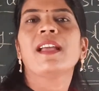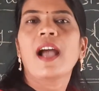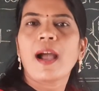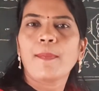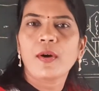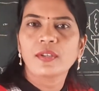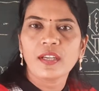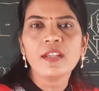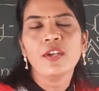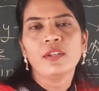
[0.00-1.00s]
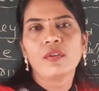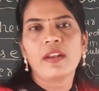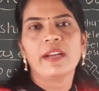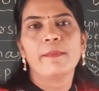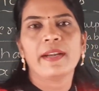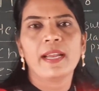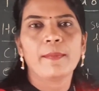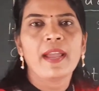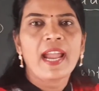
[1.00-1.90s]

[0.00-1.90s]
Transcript: above the solid medium,